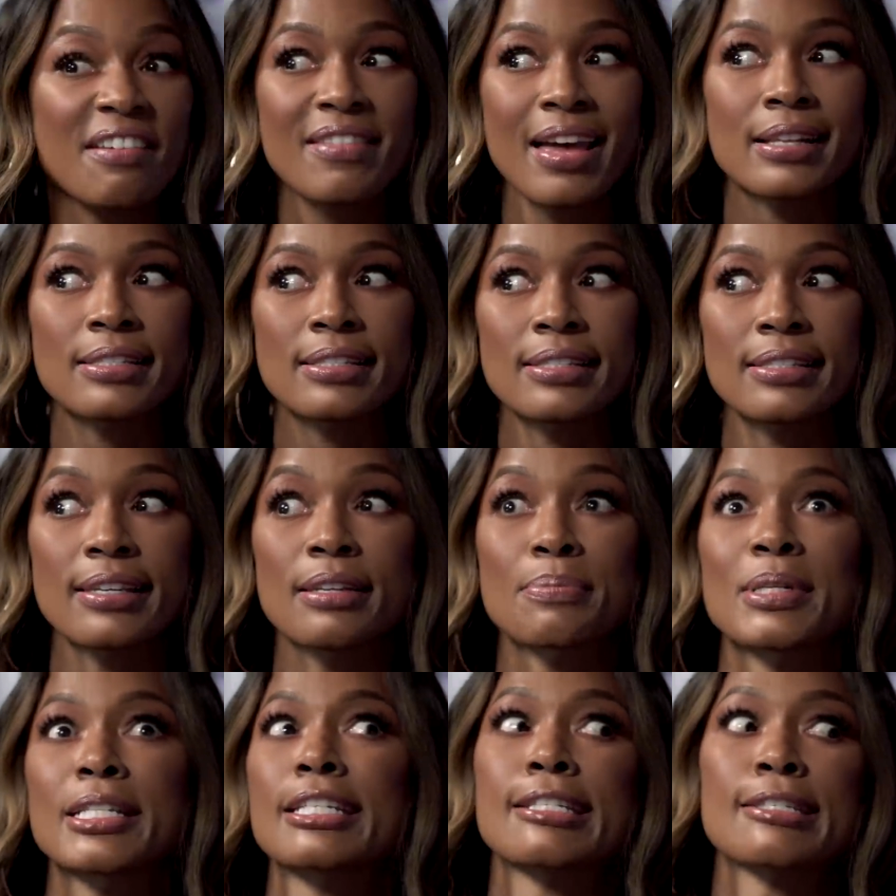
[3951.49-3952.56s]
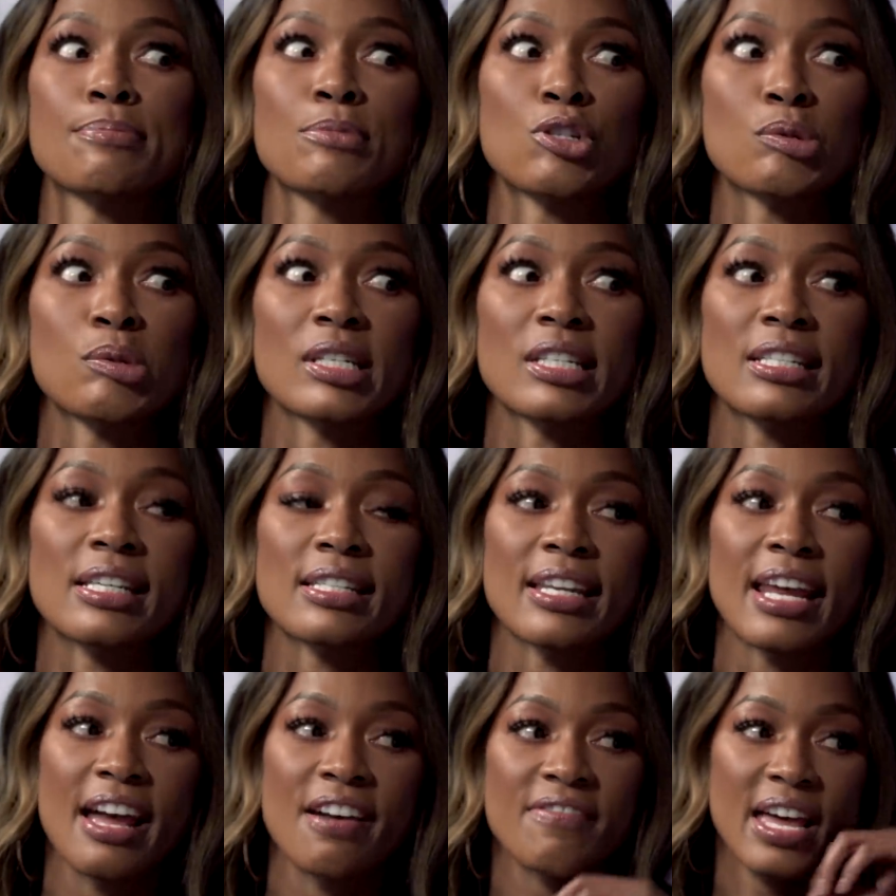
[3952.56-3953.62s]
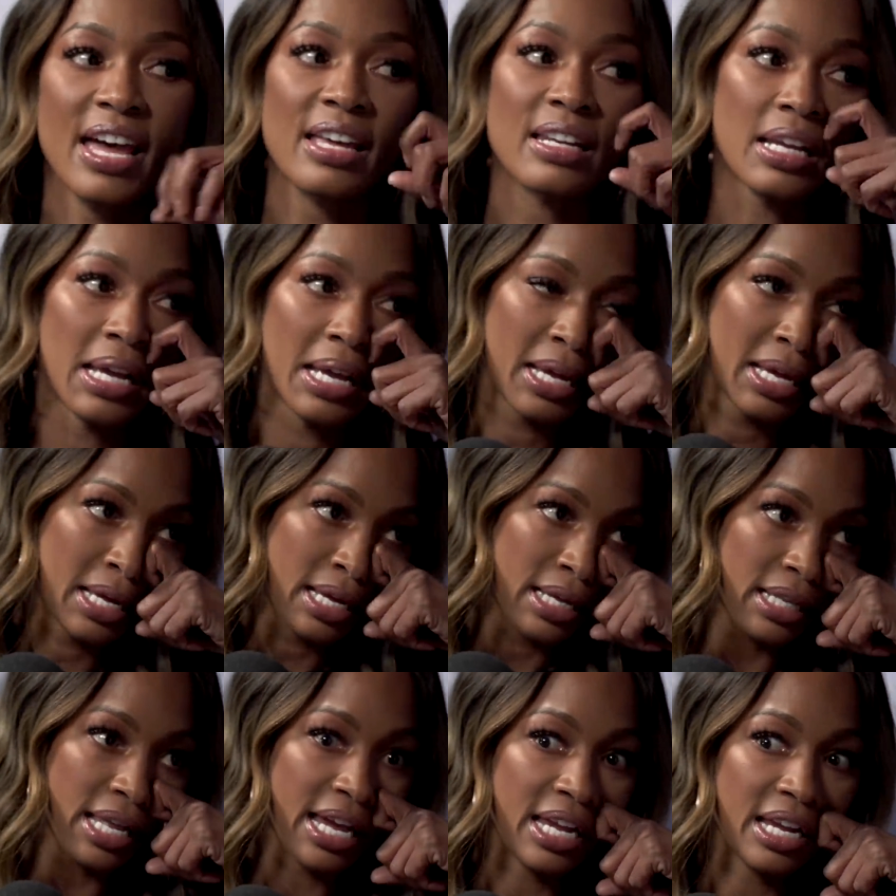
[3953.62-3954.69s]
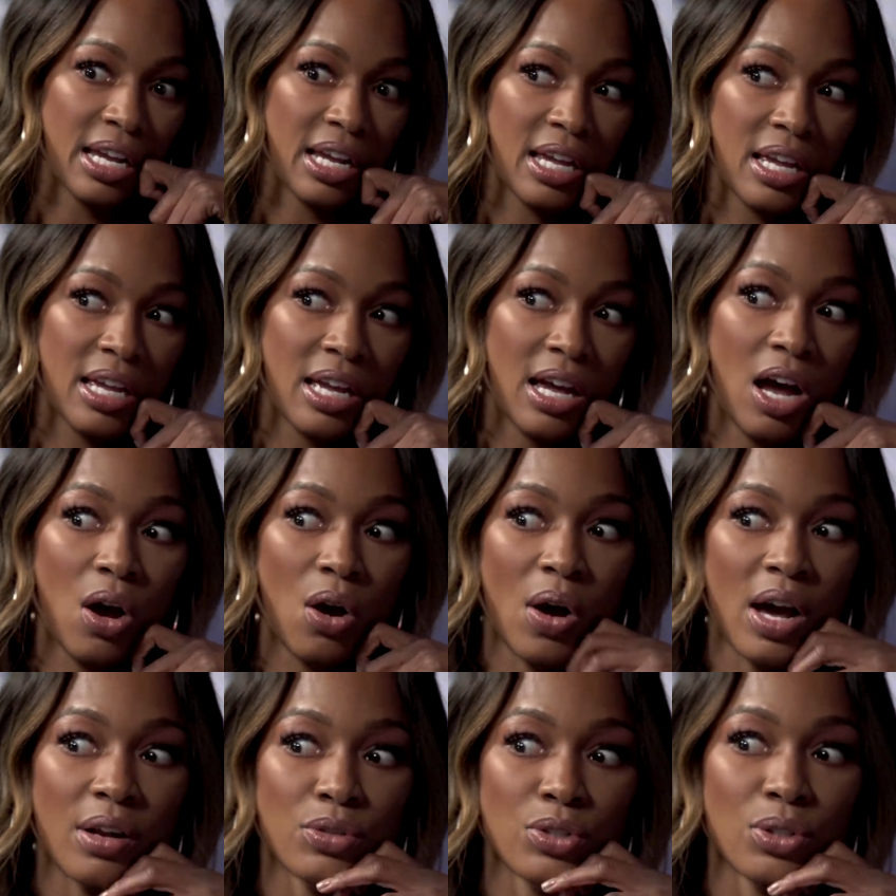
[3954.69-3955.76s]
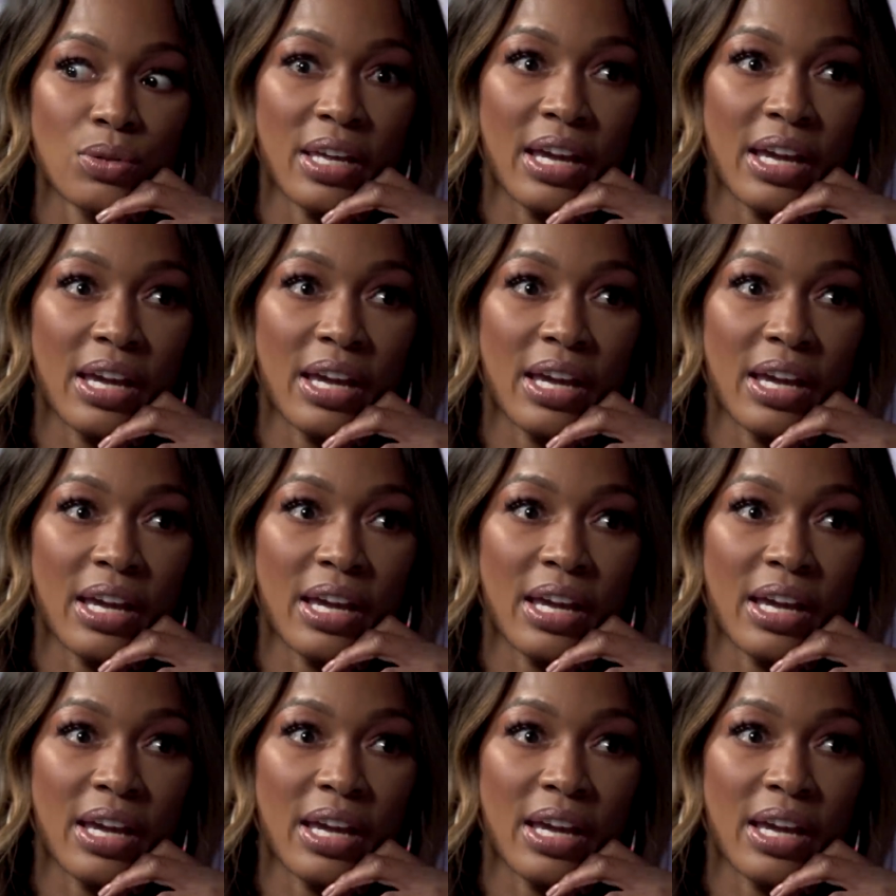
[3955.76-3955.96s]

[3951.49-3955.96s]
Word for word: have that stigmatism to it. Right. It doesn't have that, like, oh, I don't do